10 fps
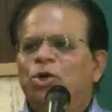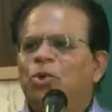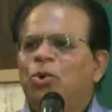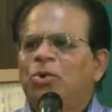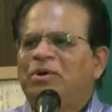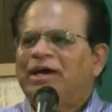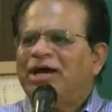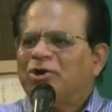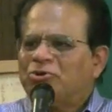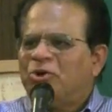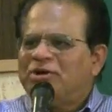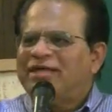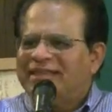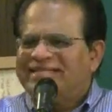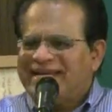who
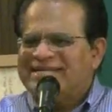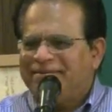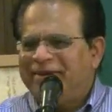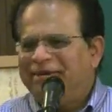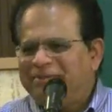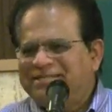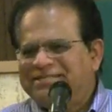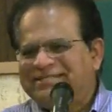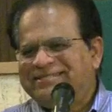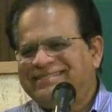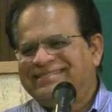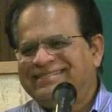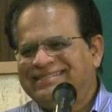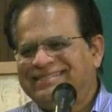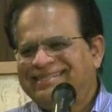wrote the Ten
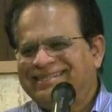Commandments?